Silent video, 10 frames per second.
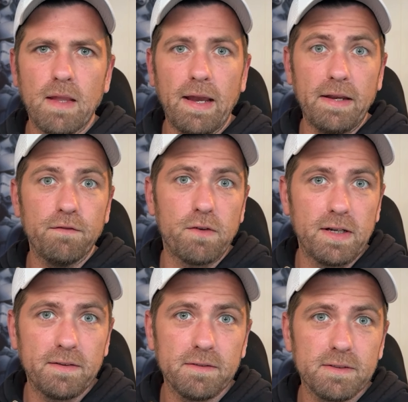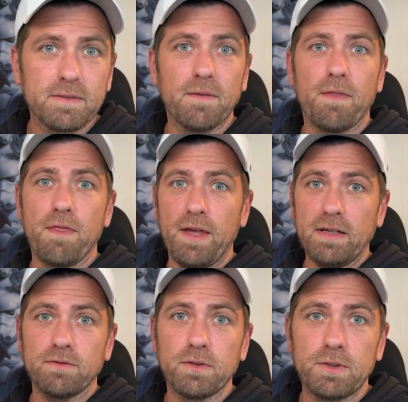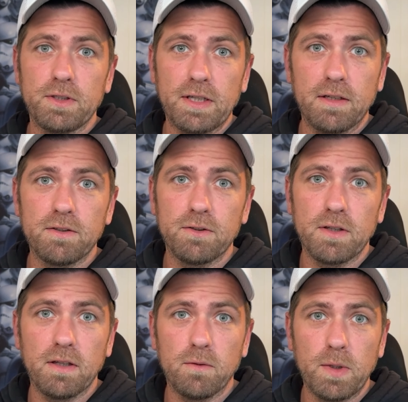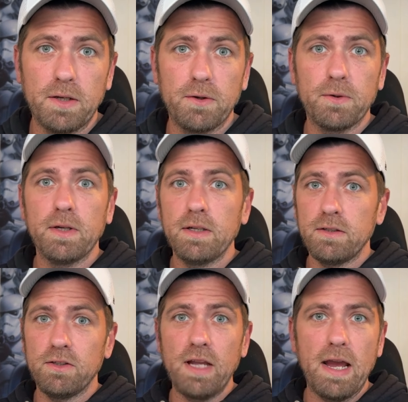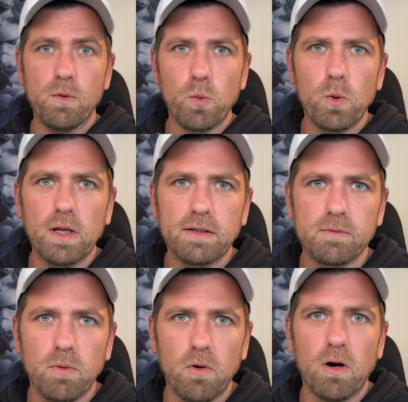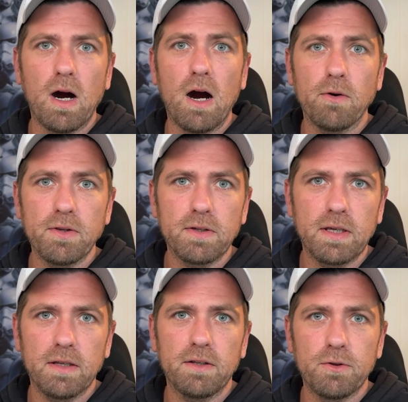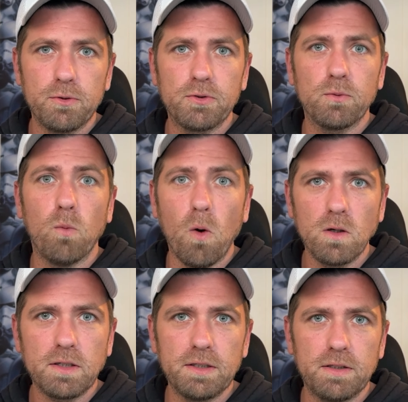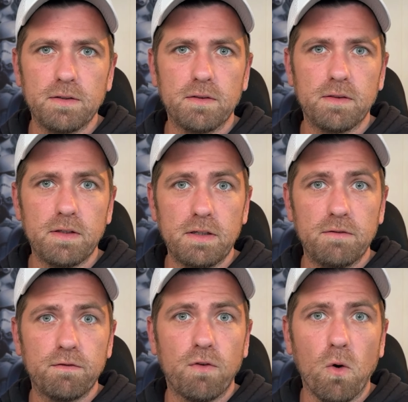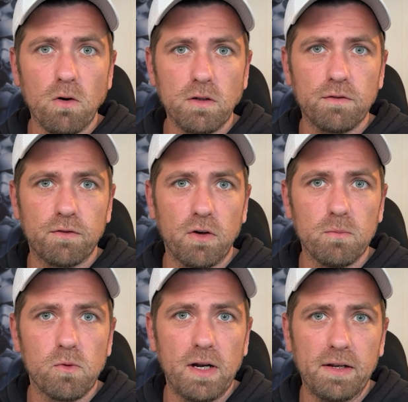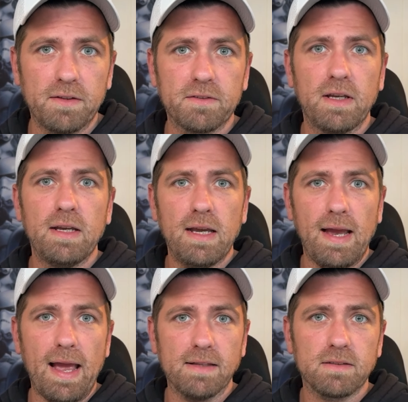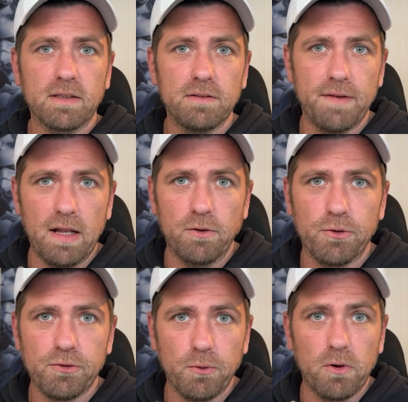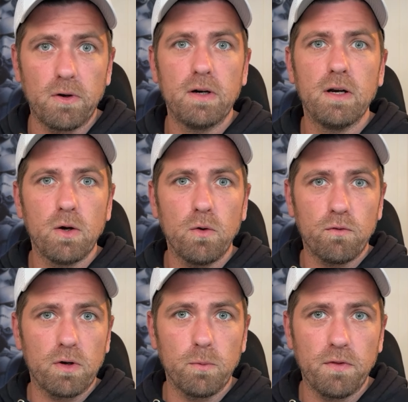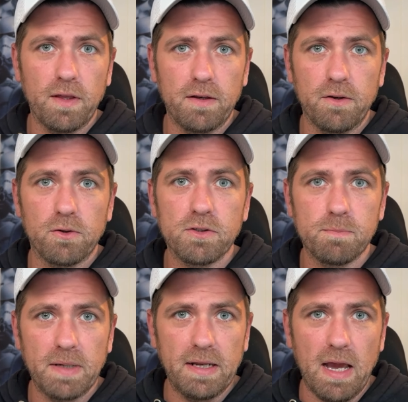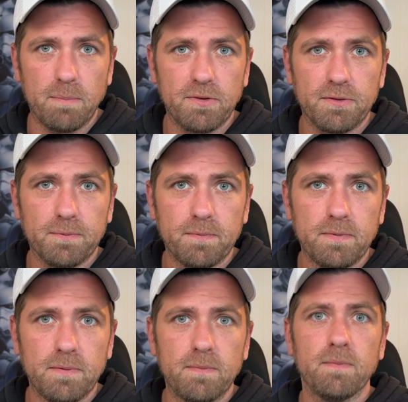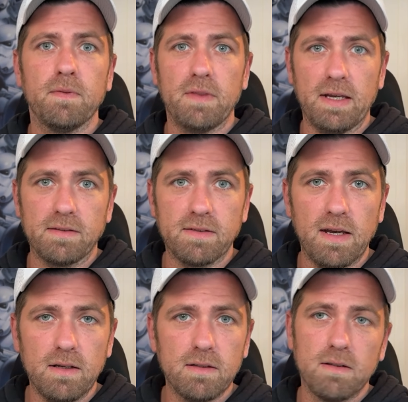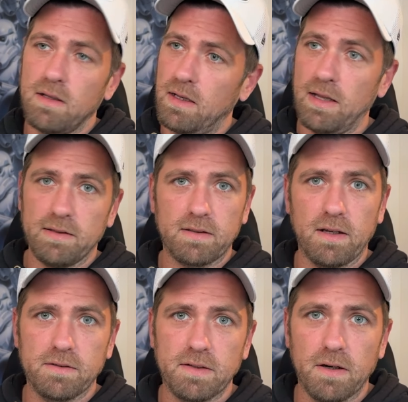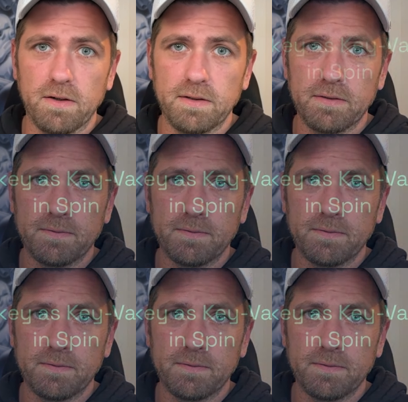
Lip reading: Hey friends, thanks for tuning in to another video. Today we'll explore how you can use Valkey, the fork from Redis, as a key value store from within your Spin apps. That said, let's get started.